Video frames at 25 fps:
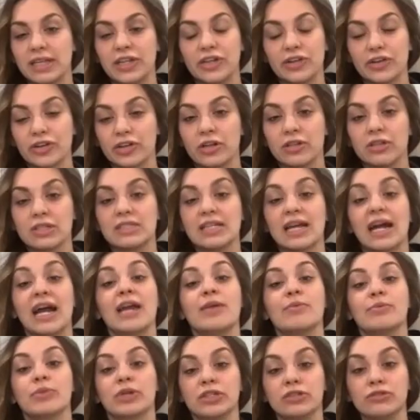hear it all the
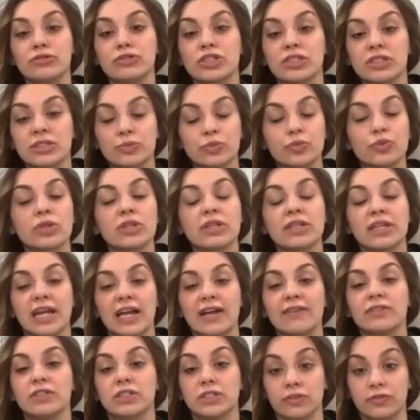time, but you just really
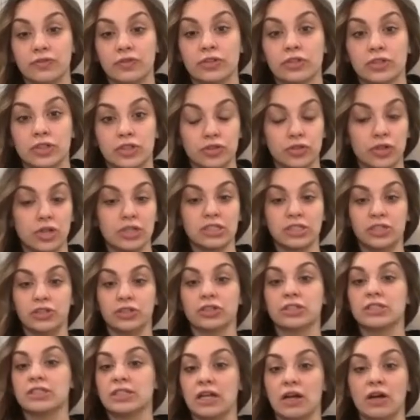have to first trust
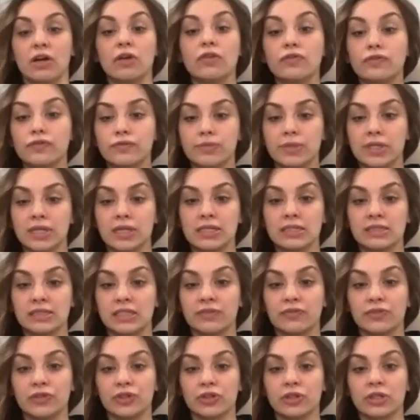yourself, because
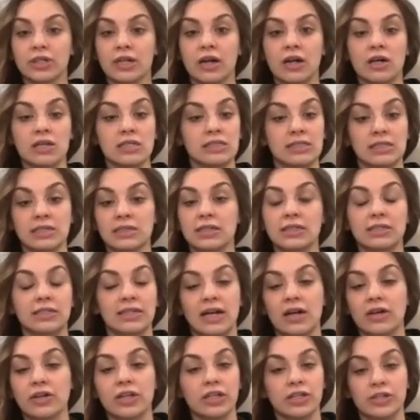if you're constantly
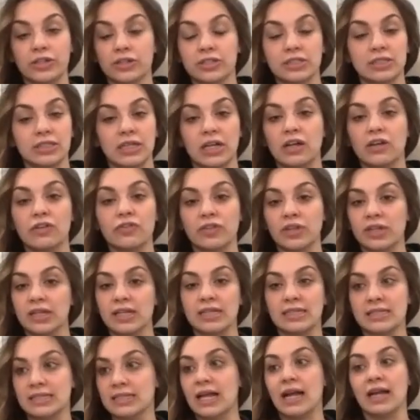doubting yourself,
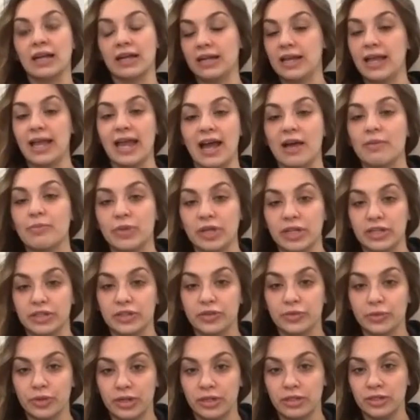like it's not going to happen.
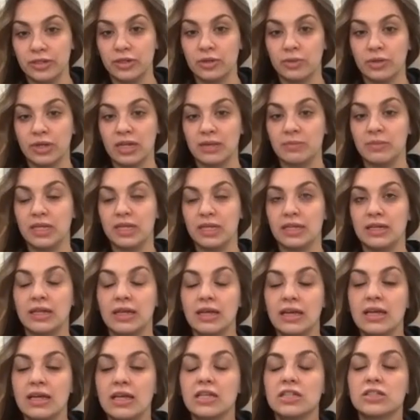You know what I
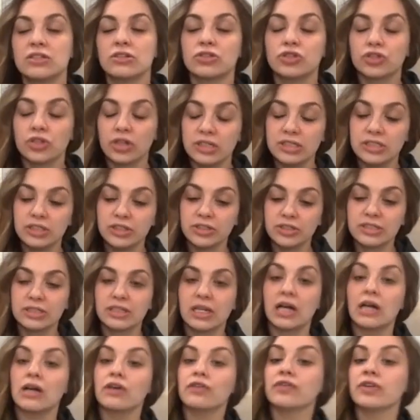mean? So trust
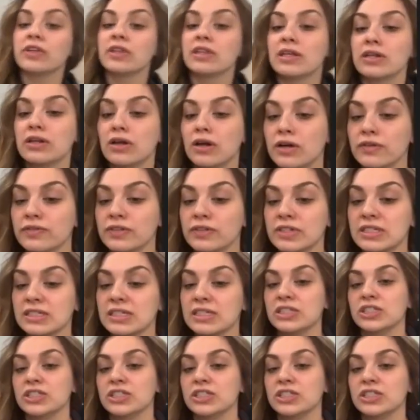yourself. And then obviously